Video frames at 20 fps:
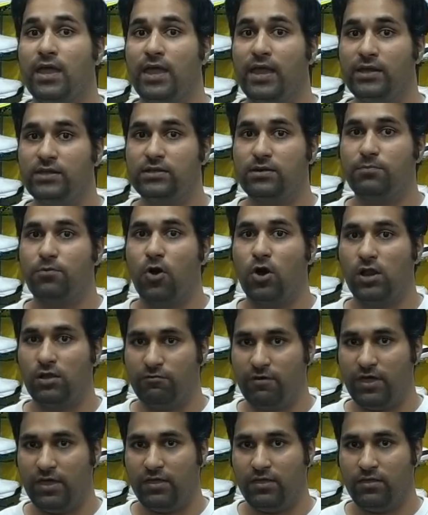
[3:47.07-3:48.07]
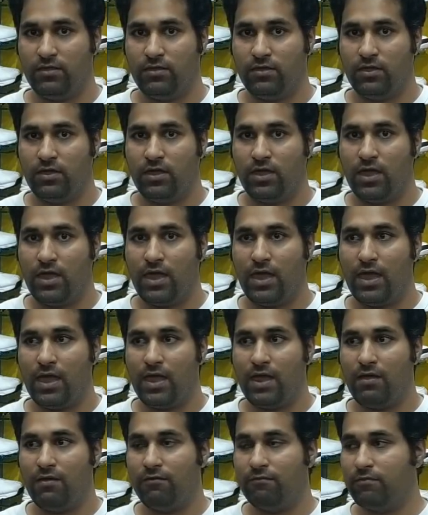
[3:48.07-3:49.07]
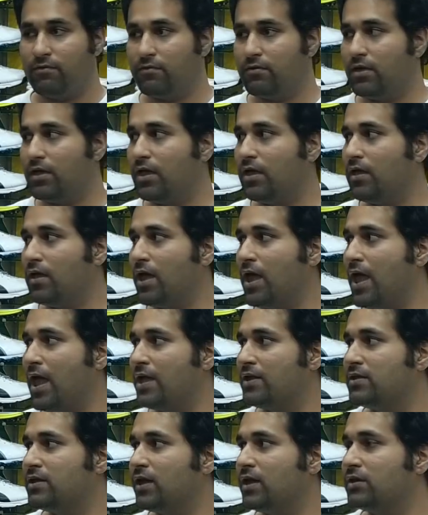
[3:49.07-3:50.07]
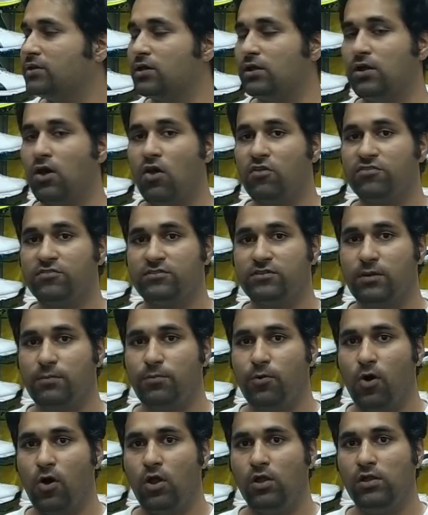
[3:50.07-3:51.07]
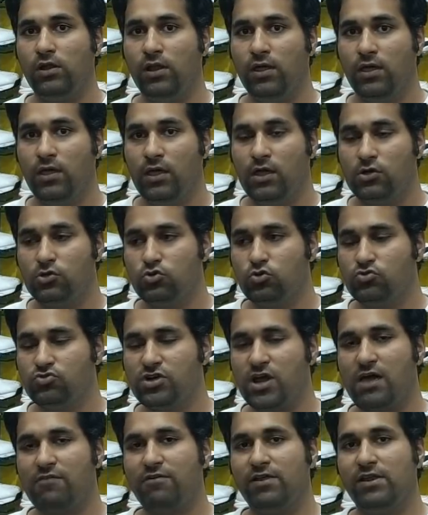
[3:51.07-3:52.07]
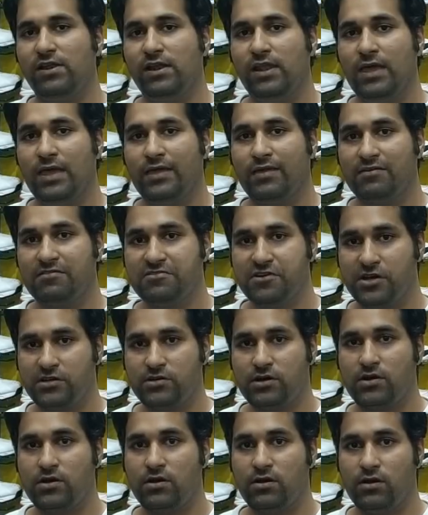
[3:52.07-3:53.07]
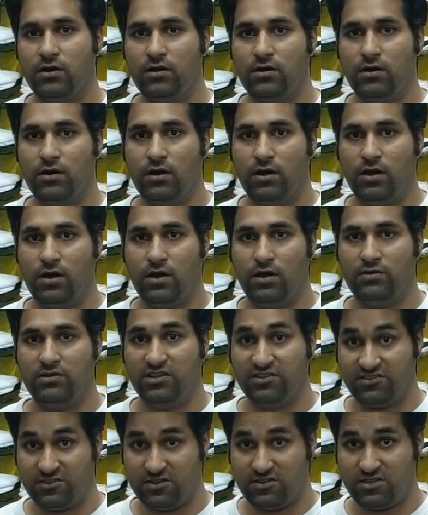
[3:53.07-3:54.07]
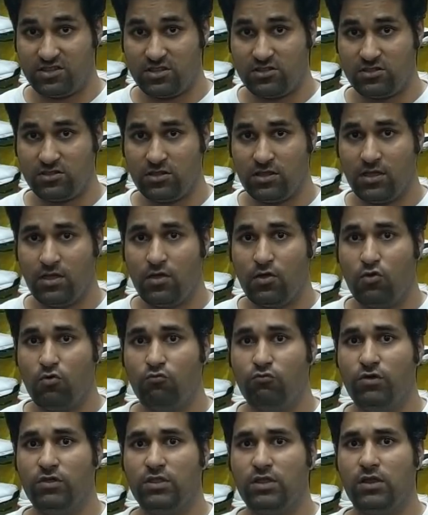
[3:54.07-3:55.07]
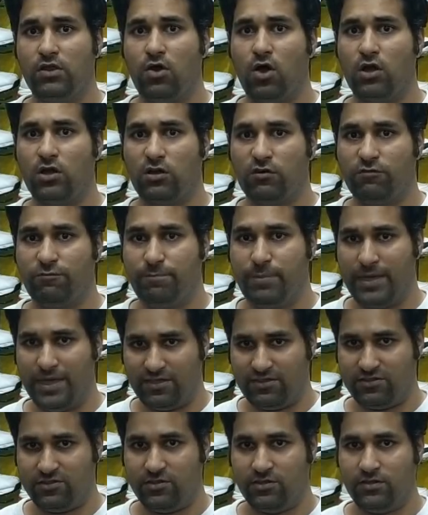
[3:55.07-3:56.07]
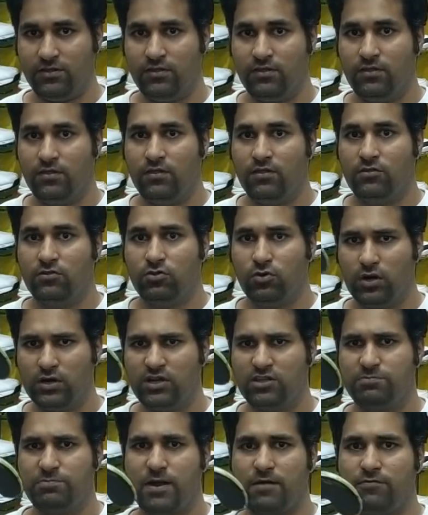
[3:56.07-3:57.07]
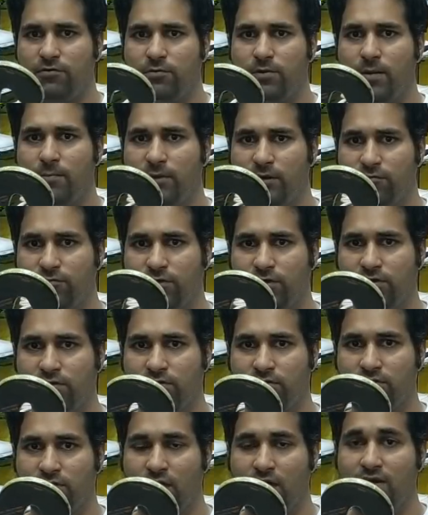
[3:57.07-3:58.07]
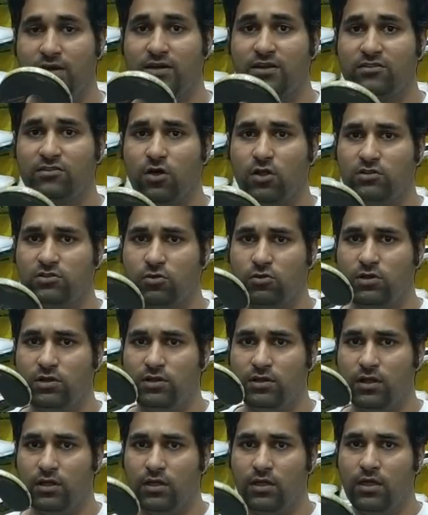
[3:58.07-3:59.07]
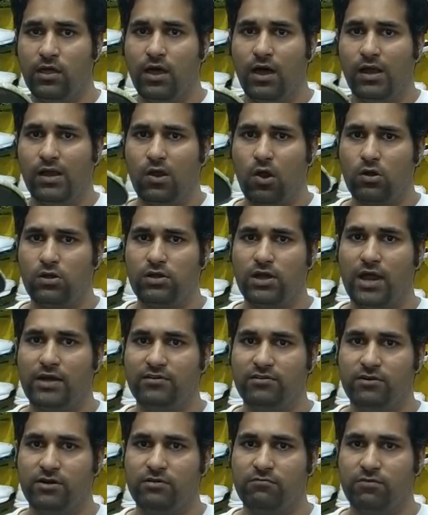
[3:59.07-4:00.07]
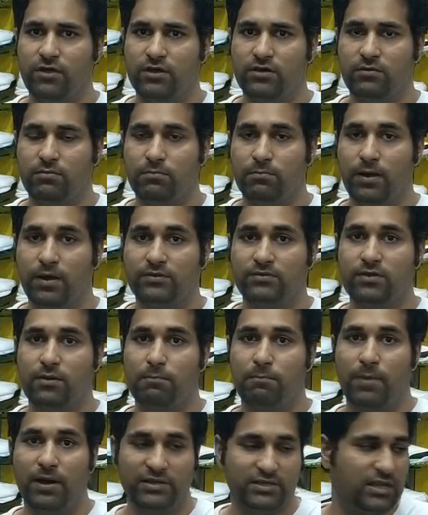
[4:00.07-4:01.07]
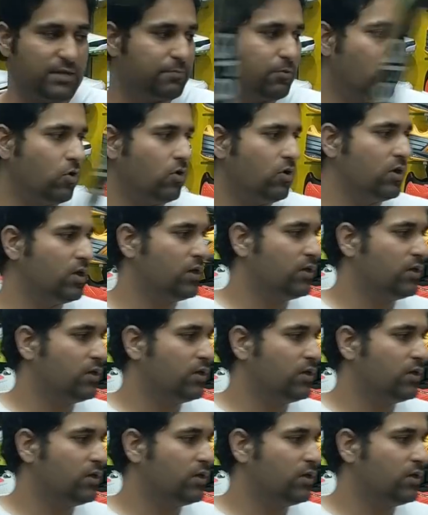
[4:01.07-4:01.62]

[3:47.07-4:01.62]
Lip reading: hit a ball away, and it allows the ball to travel greater distances with a lot of pace. So it is preferred by midfielders, and it is also a lot lighter in weight. But the multi-bow,